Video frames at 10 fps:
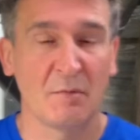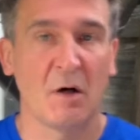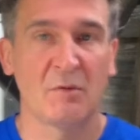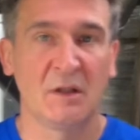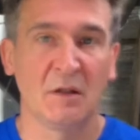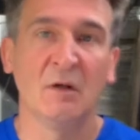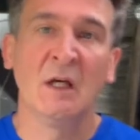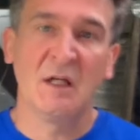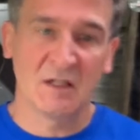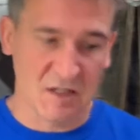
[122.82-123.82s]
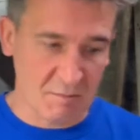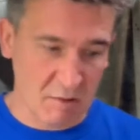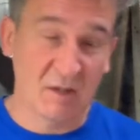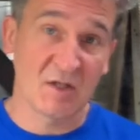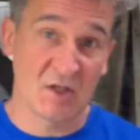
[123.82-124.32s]
the barbecue. Your
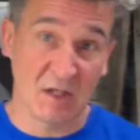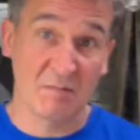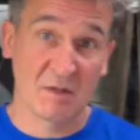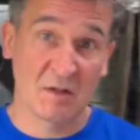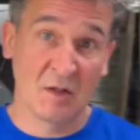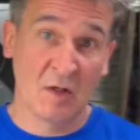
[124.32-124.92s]
smoking chips,